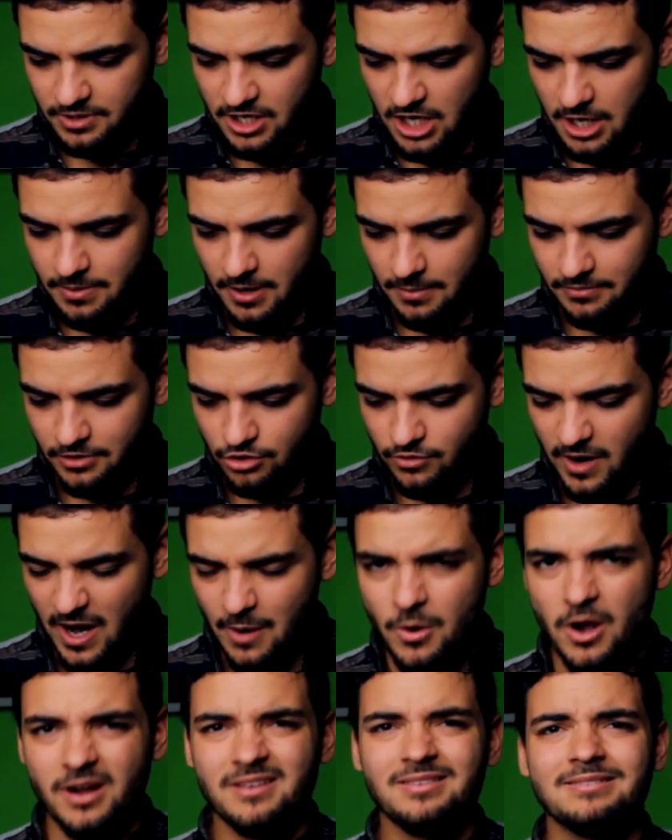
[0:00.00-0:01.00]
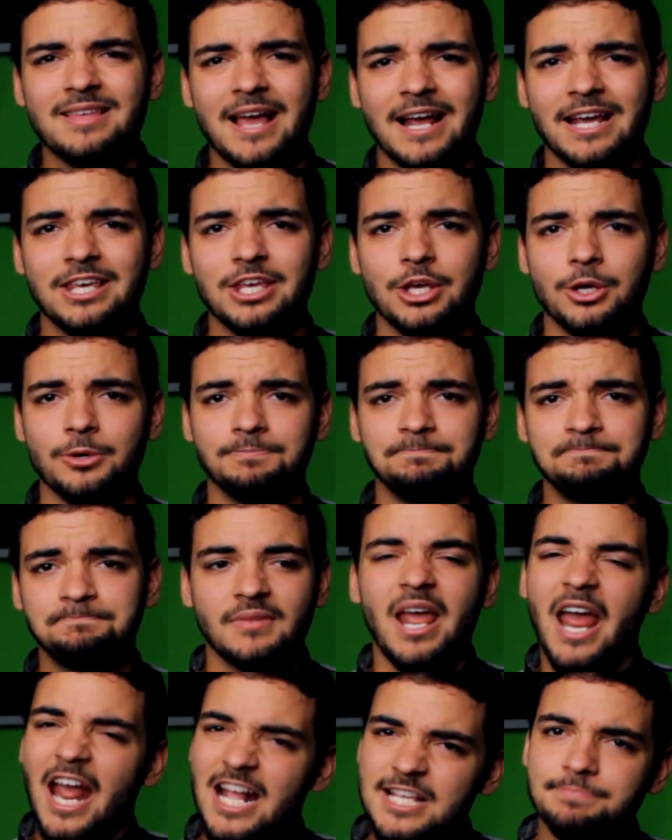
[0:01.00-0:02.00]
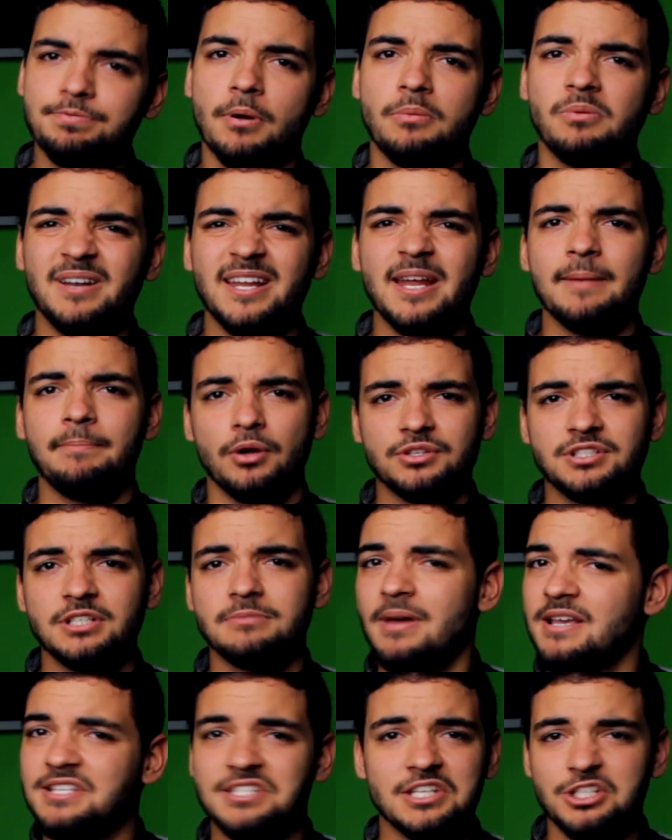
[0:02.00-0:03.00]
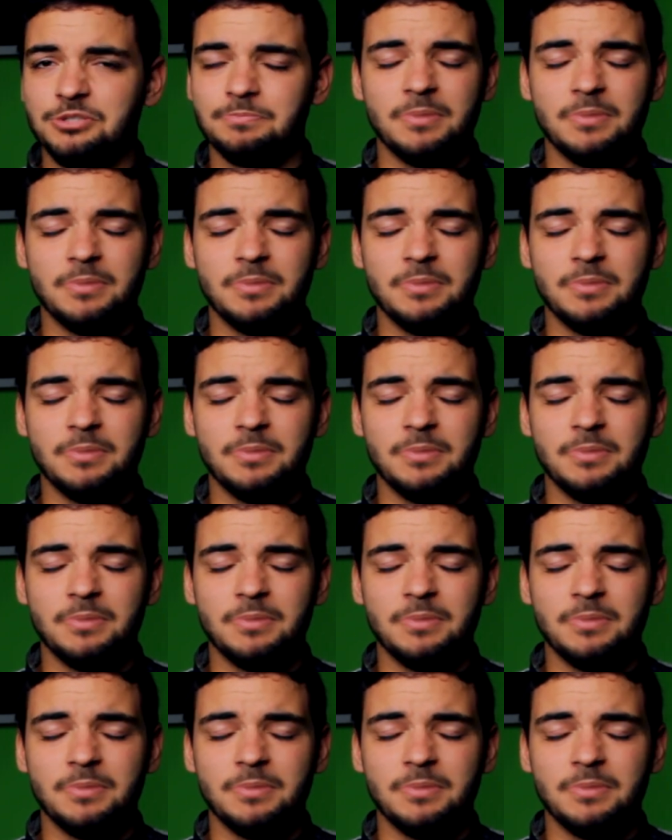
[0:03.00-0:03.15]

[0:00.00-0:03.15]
keep up the great work. Thank you. It's probably a botted message,